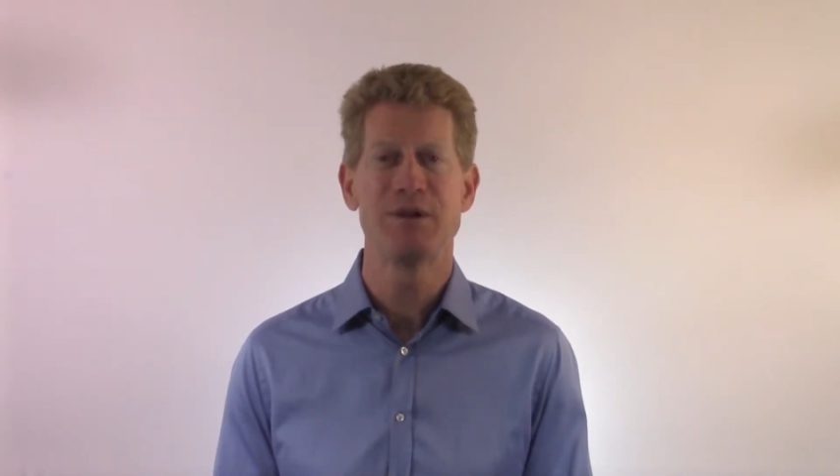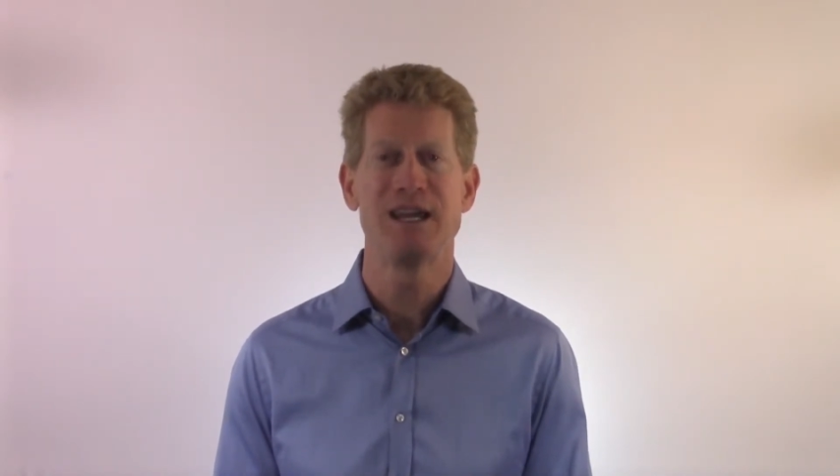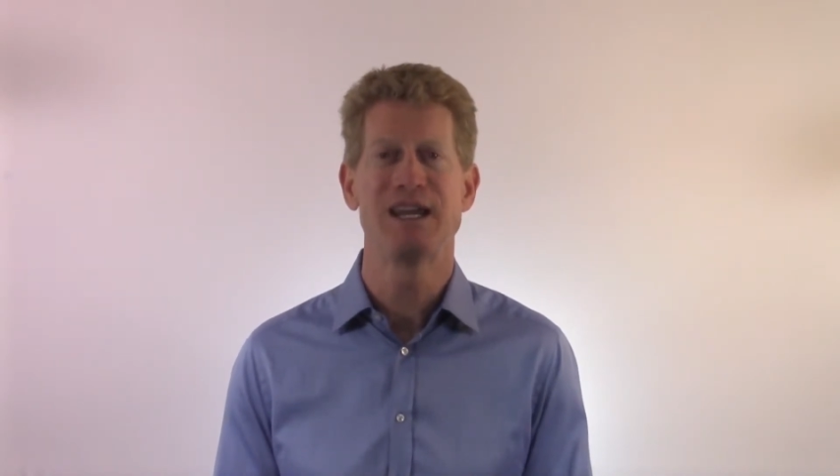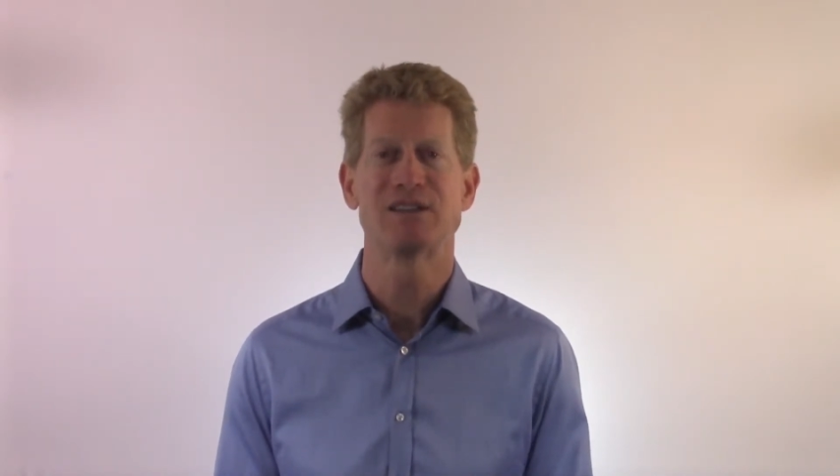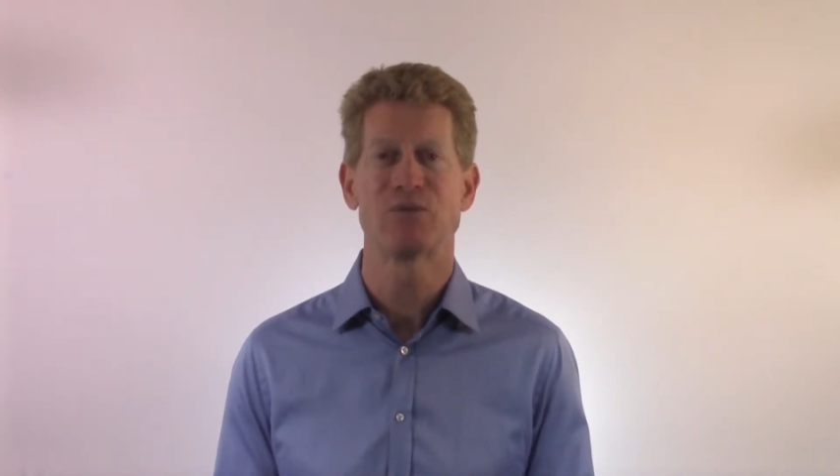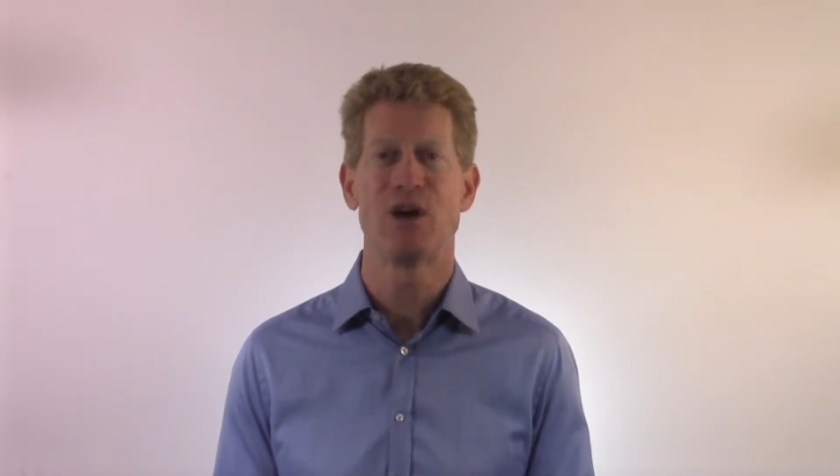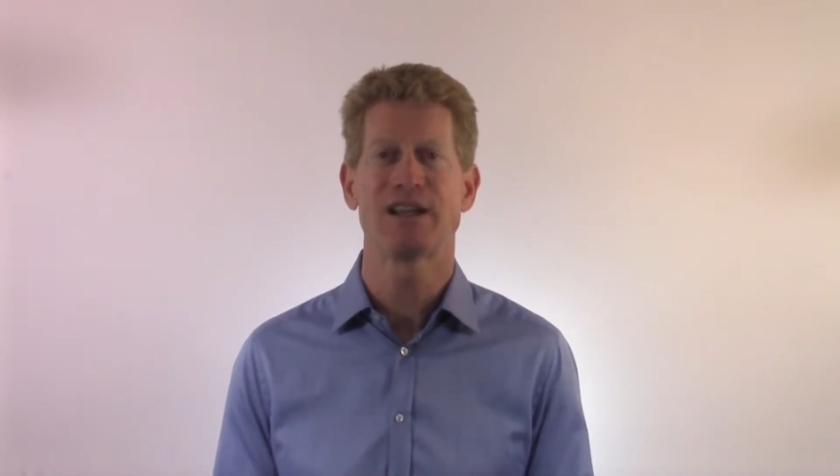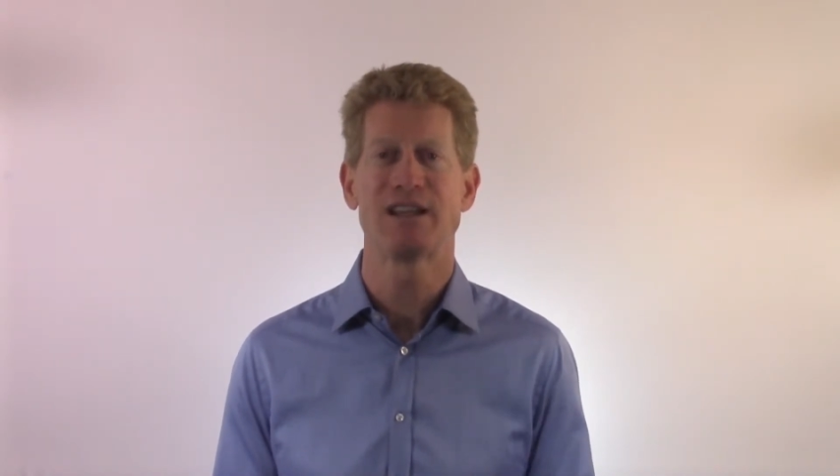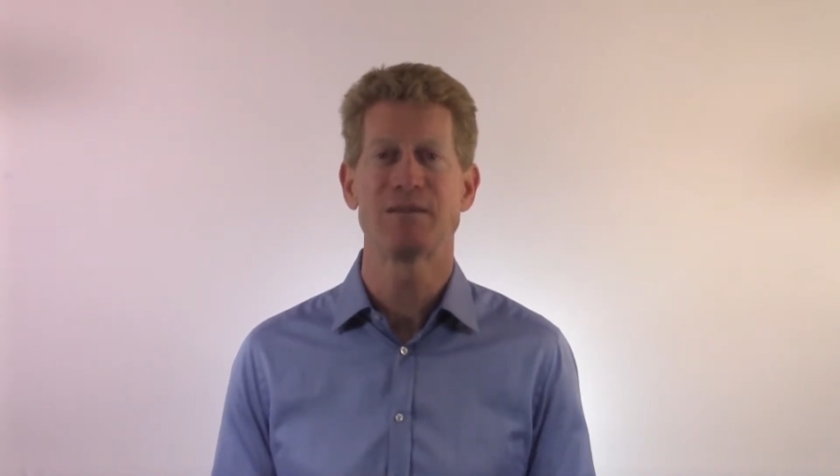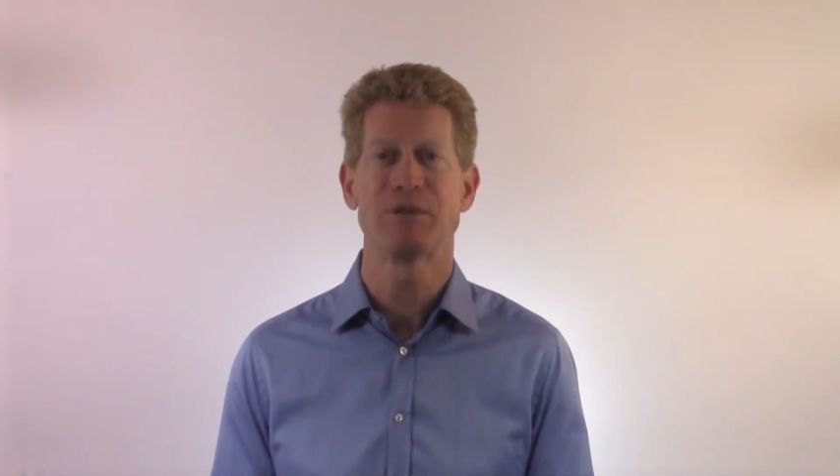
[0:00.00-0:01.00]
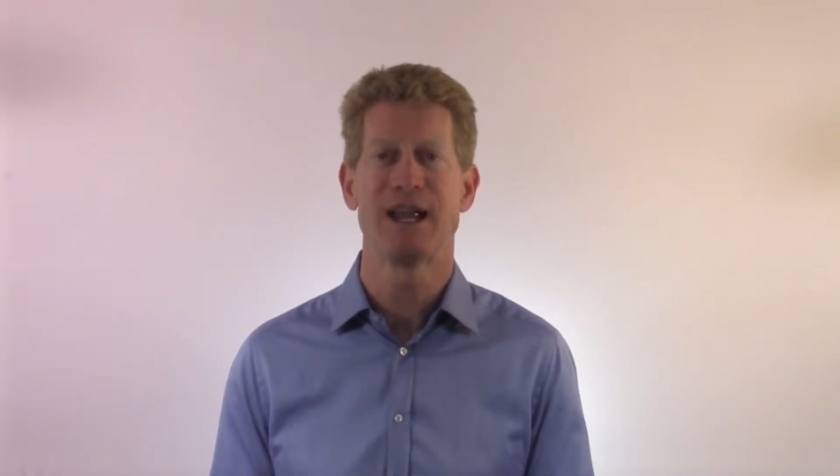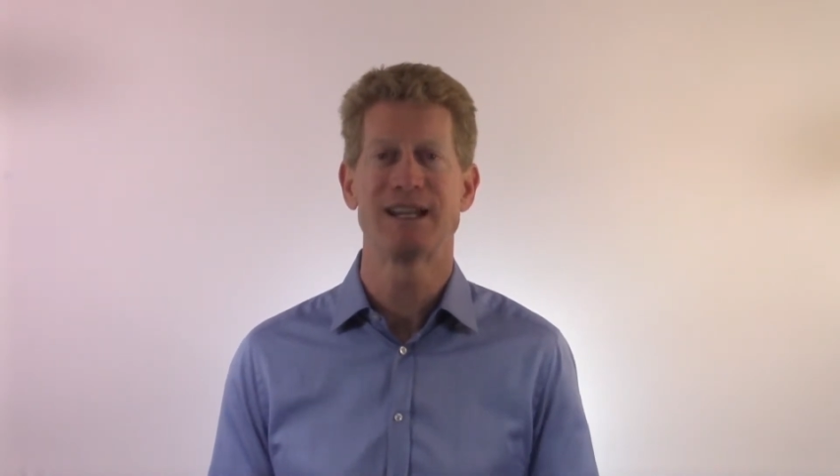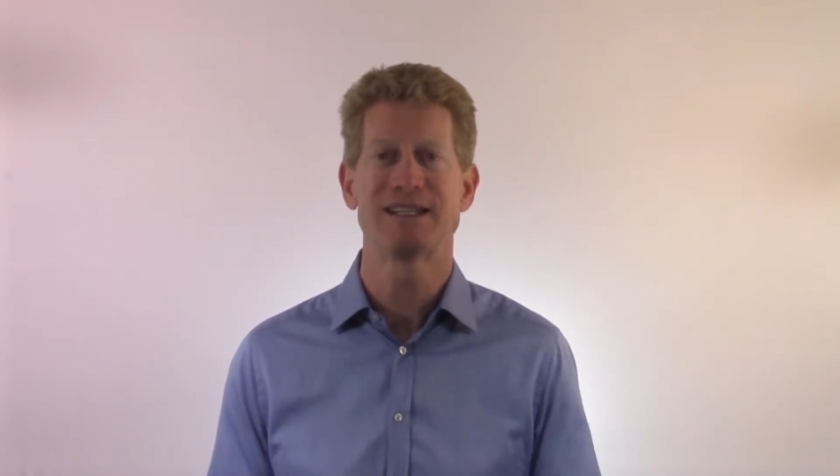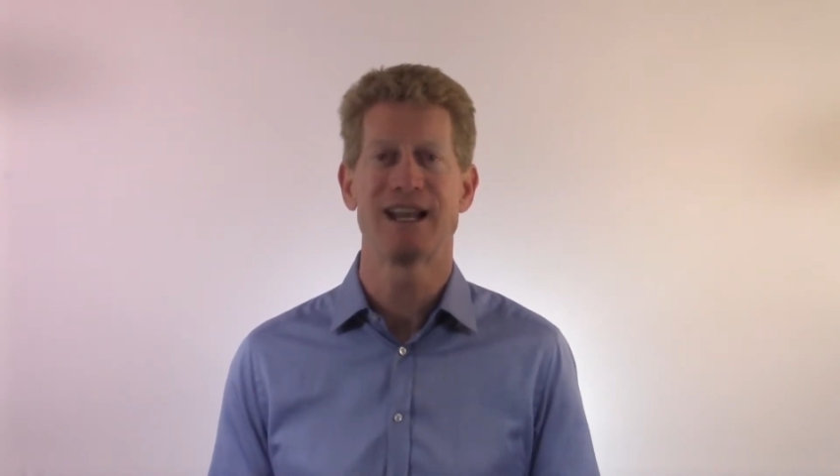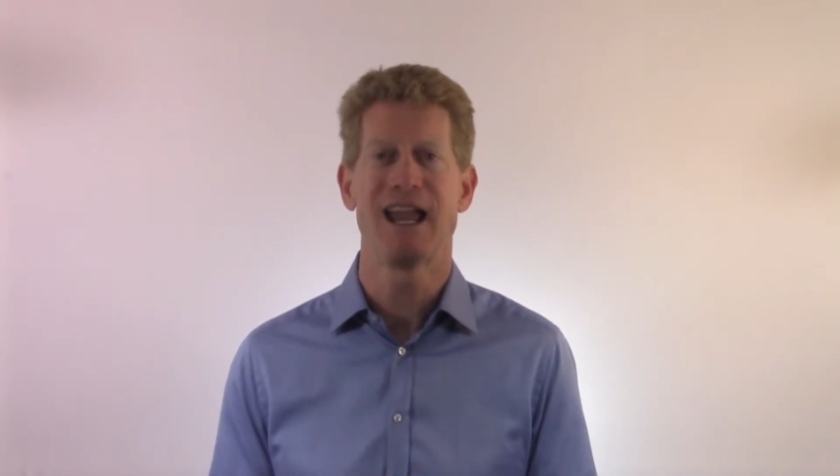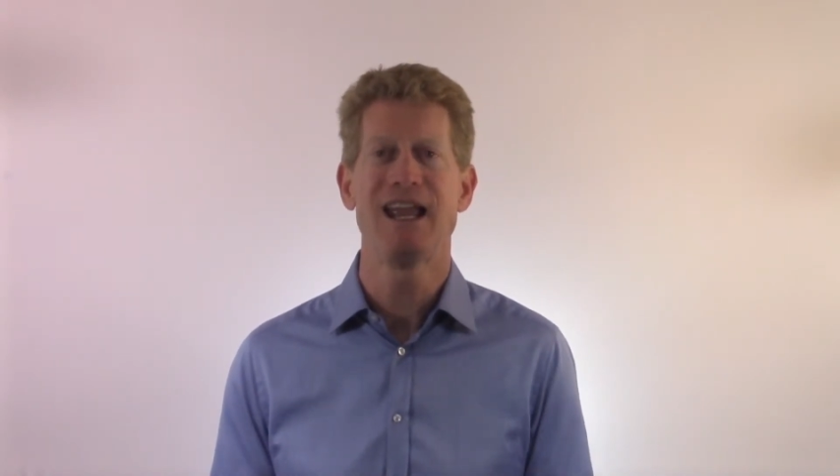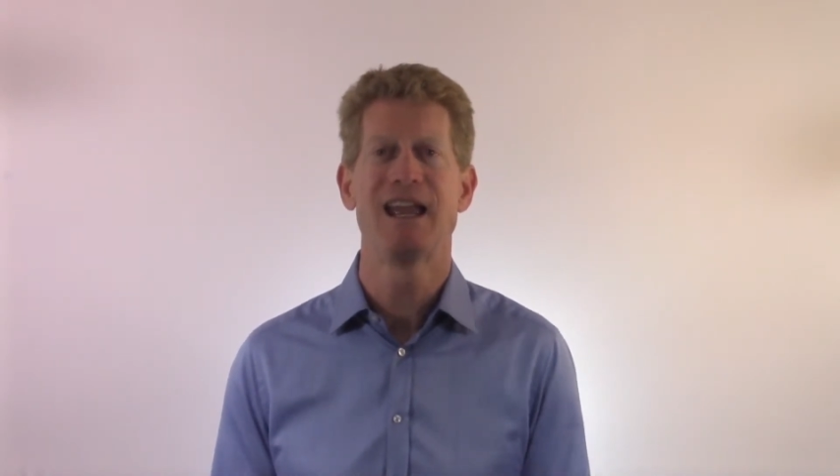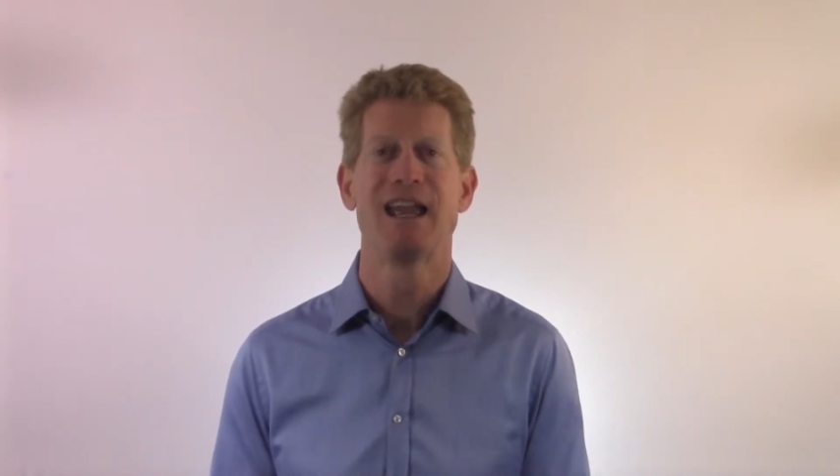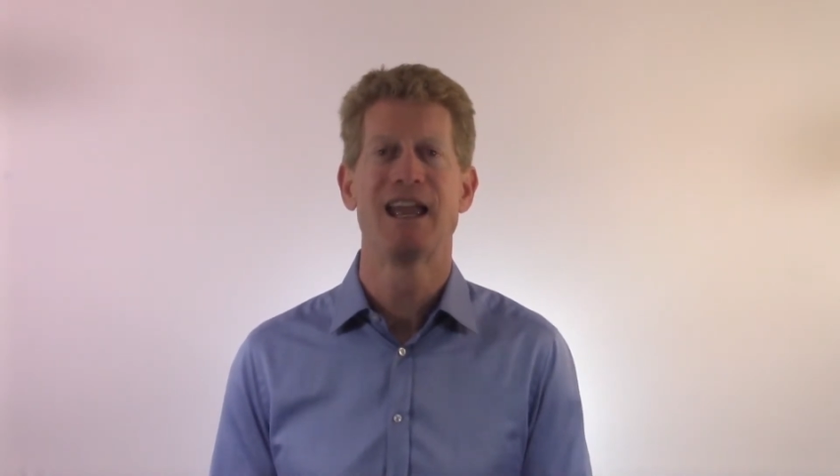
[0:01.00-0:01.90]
beings walking the planet today